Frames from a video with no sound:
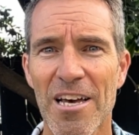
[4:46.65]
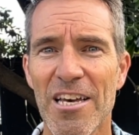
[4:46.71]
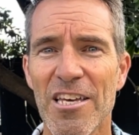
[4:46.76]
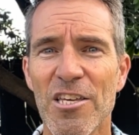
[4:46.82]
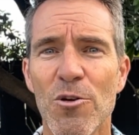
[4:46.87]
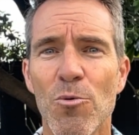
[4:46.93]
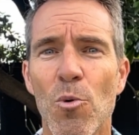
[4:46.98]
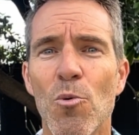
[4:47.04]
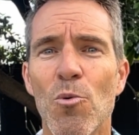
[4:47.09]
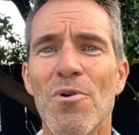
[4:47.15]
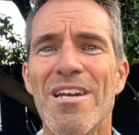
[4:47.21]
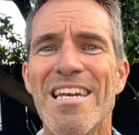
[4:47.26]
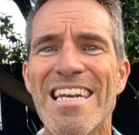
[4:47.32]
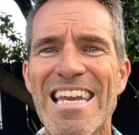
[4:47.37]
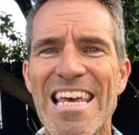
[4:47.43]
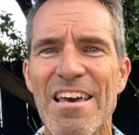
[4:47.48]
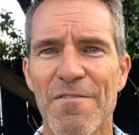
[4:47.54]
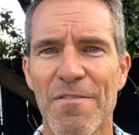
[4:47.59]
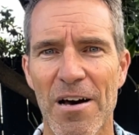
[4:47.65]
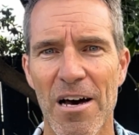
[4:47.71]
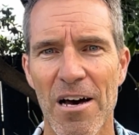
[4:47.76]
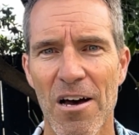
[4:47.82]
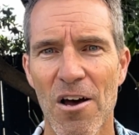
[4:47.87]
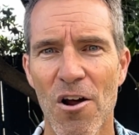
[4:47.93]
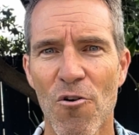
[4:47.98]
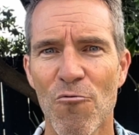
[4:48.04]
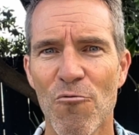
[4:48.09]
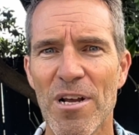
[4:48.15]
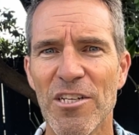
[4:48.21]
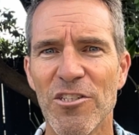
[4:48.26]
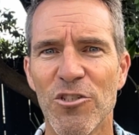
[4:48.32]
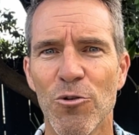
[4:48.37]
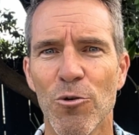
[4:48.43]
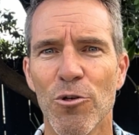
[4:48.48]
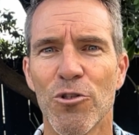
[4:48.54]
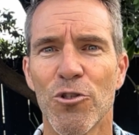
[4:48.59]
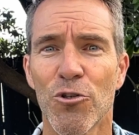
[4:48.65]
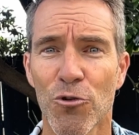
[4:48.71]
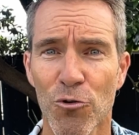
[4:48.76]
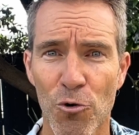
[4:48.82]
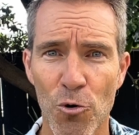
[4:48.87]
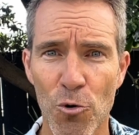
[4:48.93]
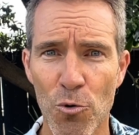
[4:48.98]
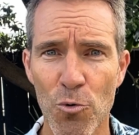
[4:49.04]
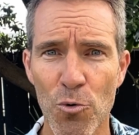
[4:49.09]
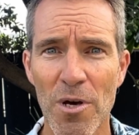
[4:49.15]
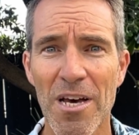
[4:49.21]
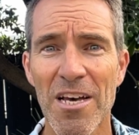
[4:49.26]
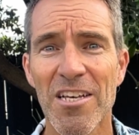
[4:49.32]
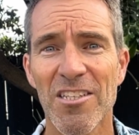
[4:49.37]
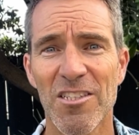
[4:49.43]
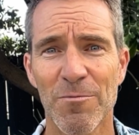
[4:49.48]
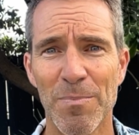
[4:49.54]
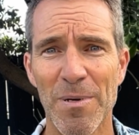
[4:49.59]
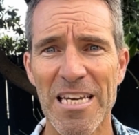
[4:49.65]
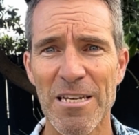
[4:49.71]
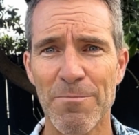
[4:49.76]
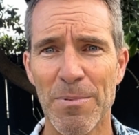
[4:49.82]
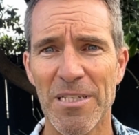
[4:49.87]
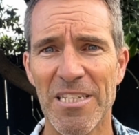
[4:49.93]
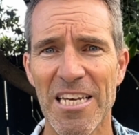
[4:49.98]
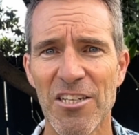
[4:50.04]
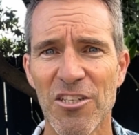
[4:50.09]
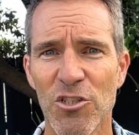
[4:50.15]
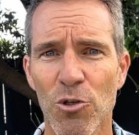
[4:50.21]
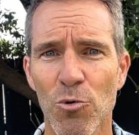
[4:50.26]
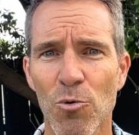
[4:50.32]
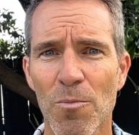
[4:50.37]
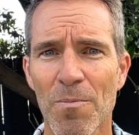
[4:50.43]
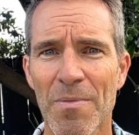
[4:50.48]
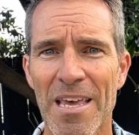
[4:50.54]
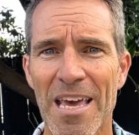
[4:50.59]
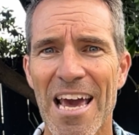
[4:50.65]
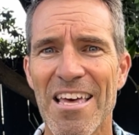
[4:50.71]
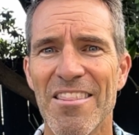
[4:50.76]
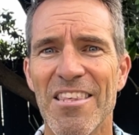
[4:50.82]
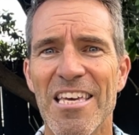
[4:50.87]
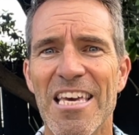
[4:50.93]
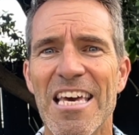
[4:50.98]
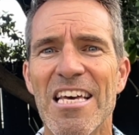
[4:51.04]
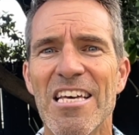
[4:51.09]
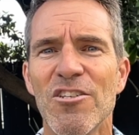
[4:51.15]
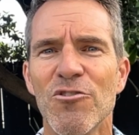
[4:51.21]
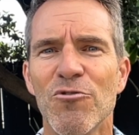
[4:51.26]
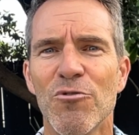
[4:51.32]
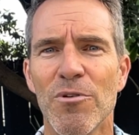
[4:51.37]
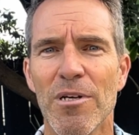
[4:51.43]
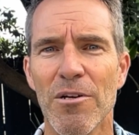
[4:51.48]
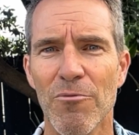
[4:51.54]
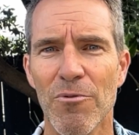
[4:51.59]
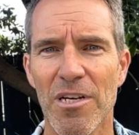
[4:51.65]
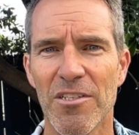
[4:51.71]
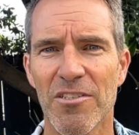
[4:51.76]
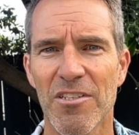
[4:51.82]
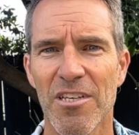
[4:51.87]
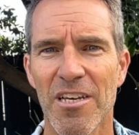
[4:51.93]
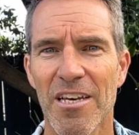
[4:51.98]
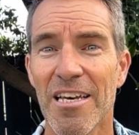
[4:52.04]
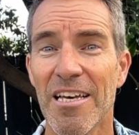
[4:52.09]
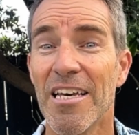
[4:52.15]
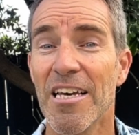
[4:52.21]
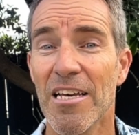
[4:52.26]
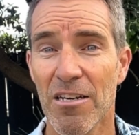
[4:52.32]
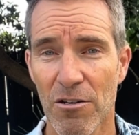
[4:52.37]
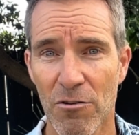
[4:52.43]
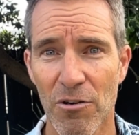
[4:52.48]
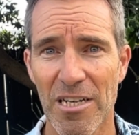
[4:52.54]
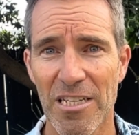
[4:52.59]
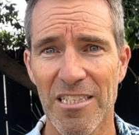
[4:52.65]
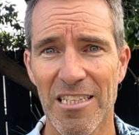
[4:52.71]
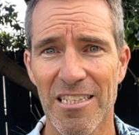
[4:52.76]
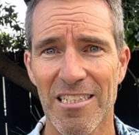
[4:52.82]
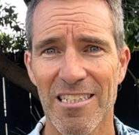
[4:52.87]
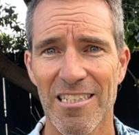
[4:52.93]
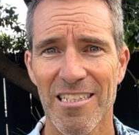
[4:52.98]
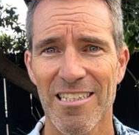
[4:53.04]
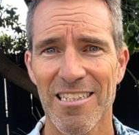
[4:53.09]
you will never reach your true speed potential and the injury risk increases.